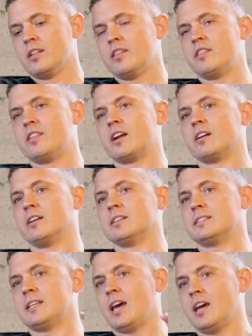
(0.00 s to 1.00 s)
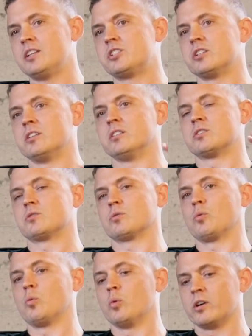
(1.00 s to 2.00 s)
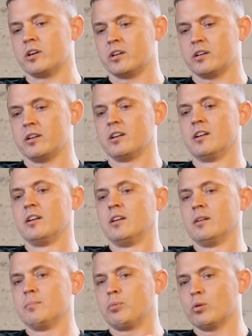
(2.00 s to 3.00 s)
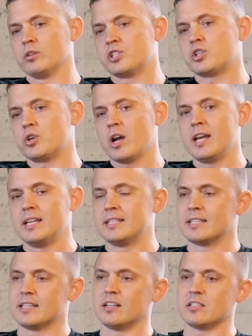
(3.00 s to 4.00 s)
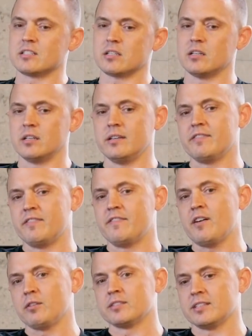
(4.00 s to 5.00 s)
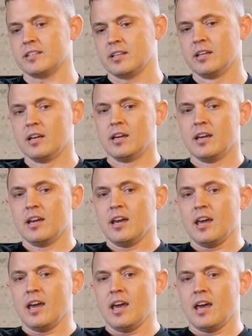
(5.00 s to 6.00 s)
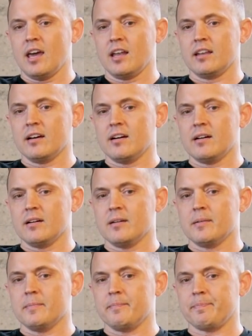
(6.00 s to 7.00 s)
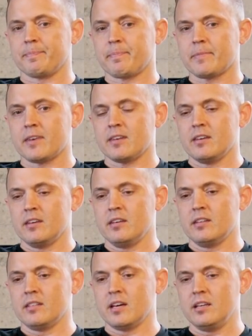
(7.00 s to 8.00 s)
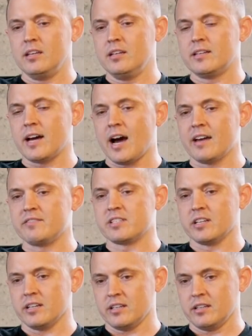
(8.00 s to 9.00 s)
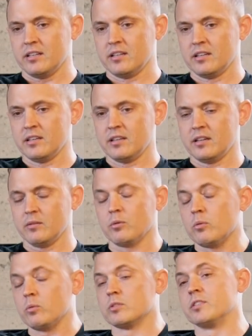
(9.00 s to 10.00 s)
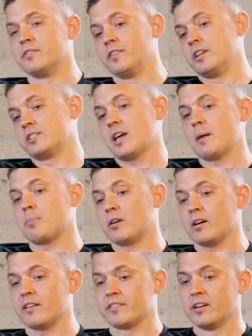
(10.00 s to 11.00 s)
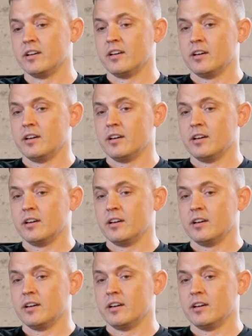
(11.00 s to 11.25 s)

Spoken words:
their intentions were portrayed to their son. He felt it. And then he dives in. Well, to finish that part off,